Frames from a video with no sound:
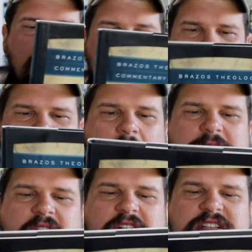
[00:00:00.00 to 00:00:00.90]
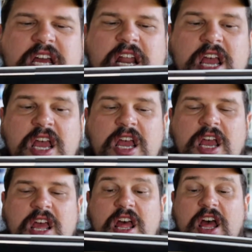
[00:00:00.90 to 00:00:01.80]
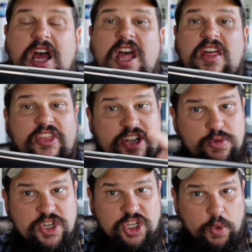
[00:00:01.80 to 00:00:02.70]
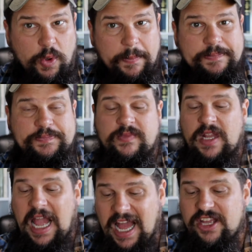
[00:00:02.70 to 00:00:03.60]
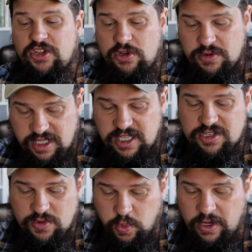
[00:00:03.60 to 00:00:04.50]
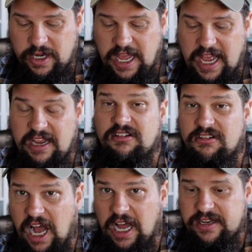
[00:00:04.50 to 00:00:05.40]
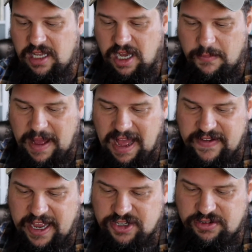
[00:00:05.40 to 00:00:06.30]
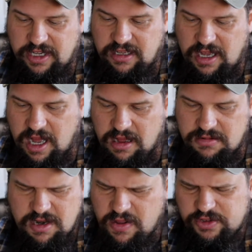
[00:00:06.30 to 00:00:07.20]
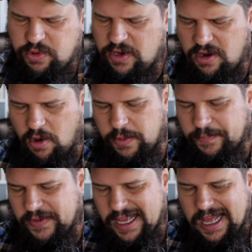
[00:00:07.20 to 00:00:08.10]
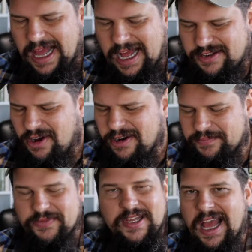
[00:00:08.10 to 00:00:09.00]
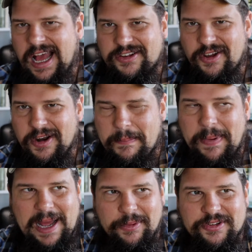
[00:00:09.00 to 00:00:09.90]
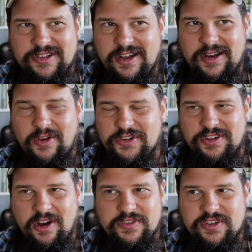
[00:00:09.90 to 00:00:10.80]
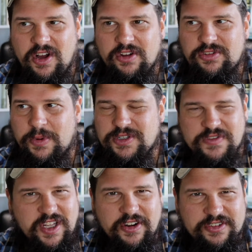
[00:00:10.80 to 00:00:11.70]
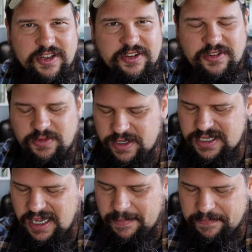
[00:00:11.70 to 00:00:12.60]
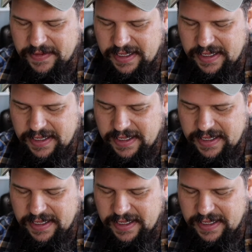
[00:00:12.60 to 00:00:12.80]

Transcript: commentary set, this was a good one. I use this one a lot. I've actually, no, that's an old one. I taught a Bible study on the Song of Songs to a bunch of senior citizens one time.